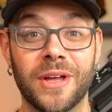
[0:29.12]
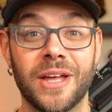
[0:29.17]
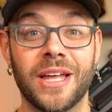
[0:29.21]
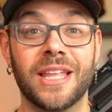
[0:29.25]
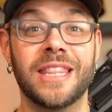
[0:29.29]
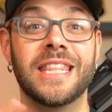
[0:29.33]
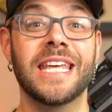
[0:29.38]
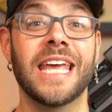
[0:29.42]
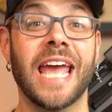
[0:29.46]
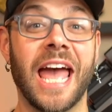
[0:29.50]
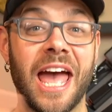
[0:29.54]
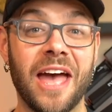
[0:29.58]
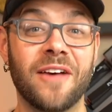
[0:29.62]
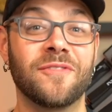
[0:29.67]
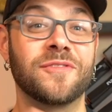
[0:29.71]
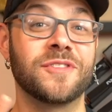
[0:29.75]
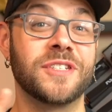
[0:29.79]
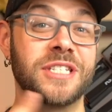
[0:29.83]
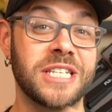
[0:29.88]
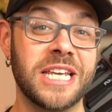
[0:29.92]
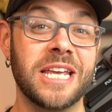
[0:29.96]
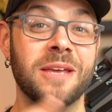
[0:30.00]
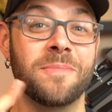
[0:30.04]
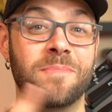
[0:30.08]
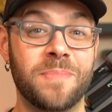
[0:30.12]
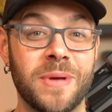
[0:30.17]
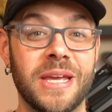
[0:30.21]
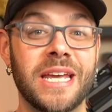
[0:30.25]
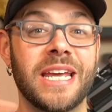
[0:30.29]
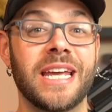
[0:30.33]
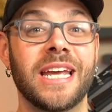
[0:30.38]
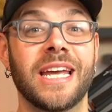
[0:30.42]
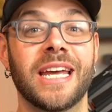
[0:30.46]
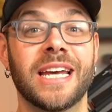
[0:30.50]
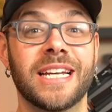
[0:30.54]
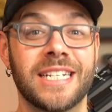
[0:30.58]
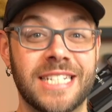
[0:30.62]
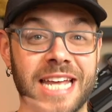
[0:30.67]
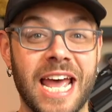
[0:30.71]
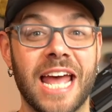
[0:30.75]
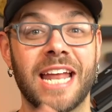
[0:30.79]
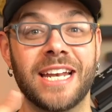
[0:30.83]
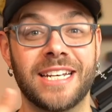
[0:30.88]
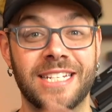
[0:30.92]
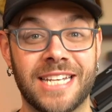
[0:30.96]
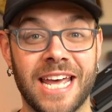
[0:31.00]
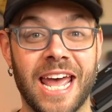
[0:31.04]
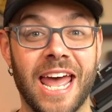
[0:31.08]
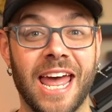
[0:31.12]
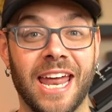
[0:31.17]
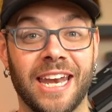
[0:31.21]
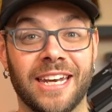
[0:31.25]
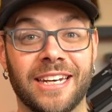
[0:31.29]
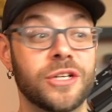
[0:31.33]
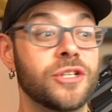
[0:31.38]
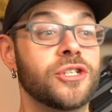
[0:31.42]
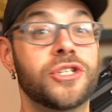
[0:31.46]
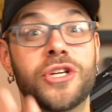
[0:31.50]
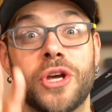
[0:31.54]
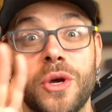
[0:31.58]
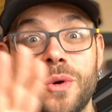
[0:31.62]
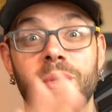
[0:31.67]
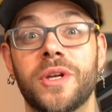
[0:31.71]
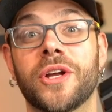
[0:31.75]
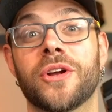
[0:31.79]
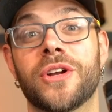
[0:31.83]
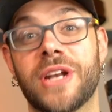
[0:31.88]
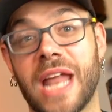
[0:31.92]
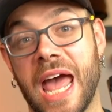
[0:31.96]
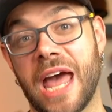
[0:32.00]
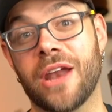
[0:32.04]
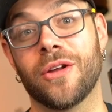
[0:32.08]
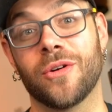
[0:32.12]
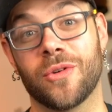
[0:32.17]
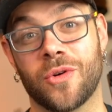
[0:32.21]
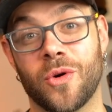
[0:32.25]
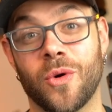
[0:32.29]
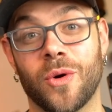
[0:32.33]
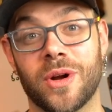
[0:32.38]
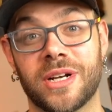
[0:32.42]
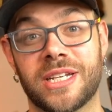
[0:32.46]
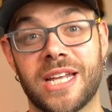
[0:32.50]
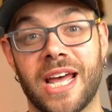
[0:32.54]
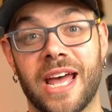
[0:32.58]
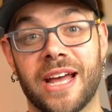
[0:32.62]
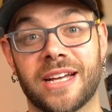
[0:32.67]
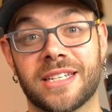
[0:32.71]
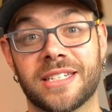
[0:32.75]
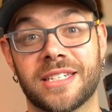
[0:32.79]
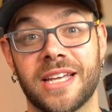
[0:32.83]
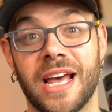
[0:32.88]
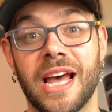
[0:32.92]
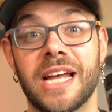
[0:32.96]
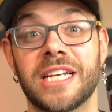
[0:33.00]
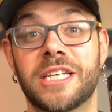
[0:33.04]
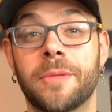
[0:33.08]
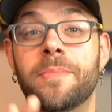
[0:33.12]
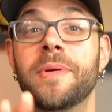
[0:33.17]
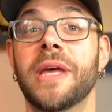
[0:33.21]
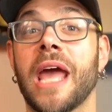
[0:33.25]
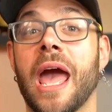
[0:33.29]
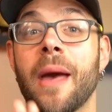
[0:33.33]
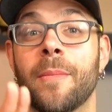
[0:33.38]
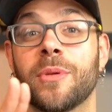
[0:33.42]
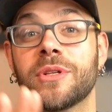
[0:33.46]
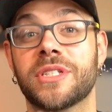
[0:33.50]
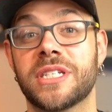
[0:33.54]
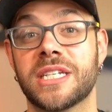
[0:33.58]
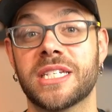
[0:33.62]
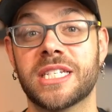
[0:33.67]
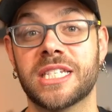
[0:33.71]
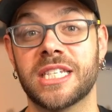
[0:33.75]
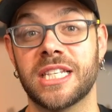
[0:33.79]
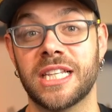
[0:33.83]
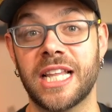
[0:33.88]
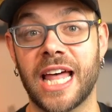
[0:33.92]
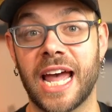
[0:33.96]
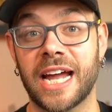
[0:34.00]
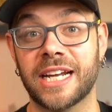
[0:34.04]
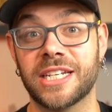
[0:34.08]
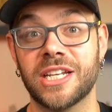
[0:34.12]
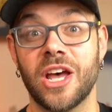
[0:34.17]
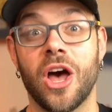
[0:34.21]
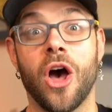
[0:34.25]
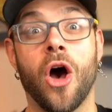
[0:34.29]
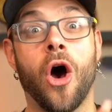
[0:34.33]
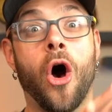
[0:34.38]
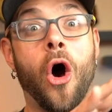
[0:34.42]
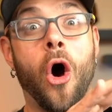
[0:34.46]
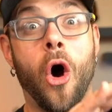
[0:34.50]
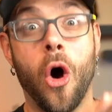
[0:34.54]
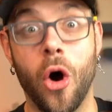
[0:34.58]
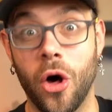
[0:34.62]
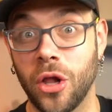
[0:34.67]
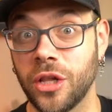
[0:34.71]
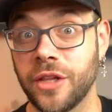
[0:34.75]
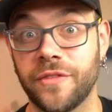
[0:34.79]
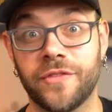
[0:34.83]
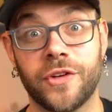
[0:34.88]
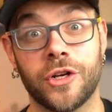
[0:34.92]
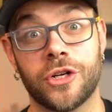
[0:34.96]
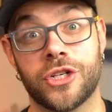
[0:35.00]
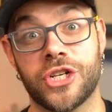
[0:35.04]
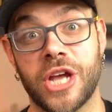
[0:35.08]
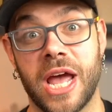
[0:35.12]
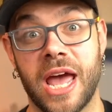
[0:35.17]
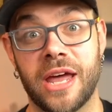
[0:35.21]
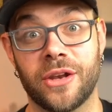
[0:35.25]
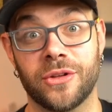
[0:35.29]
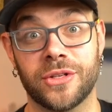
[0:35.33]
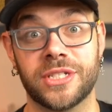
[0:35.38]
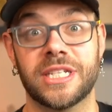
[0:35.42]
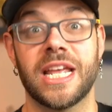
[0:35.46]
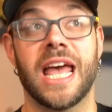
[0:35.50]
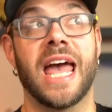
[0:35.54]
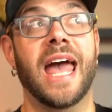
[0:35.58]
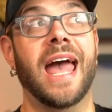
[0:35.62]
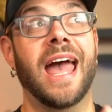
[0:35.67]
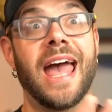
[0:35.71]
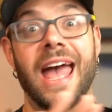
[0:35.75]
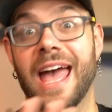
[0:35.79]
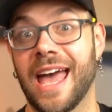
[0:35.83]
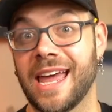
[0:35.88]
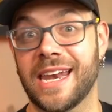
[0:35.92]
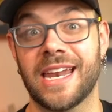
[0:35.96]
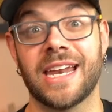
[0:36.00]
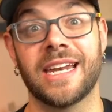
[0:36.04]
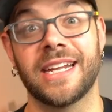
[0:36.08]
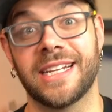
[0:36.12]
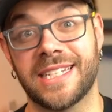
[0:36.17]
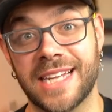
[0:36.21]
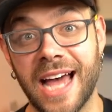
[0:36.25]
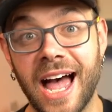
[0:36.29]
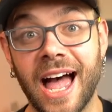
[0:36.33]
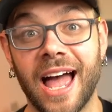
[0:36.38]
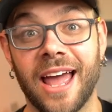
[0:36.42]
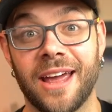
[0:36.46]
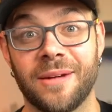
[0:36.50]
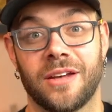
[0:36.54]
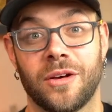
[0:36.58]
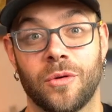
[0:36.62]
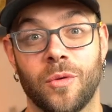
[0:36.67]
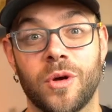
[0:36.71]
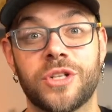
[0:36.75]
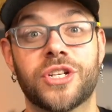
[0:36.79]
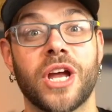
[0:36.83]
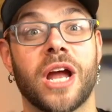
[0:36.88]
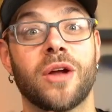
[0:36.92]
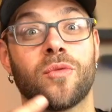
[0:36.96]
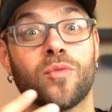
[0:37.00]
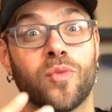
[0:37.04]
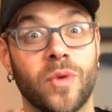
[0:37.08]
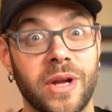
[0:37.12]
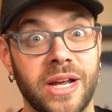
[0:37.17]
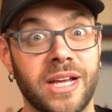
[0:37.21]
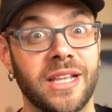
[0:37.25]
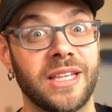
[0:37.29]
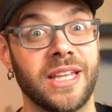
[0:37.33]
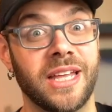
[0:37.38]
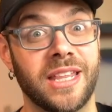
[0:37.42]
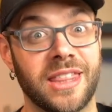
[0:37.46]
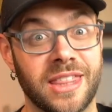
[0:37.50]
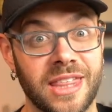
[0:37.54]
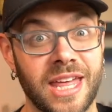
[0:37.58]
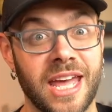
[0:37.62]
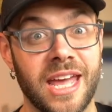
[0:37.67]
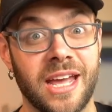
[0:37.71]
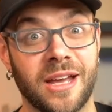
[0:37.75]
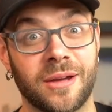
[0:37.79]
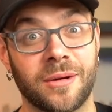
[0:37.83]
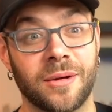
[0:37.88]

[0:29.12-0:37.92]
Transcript: the FCB 1010 to your Nanocortex to be able to select all of your channels at any time, which I really think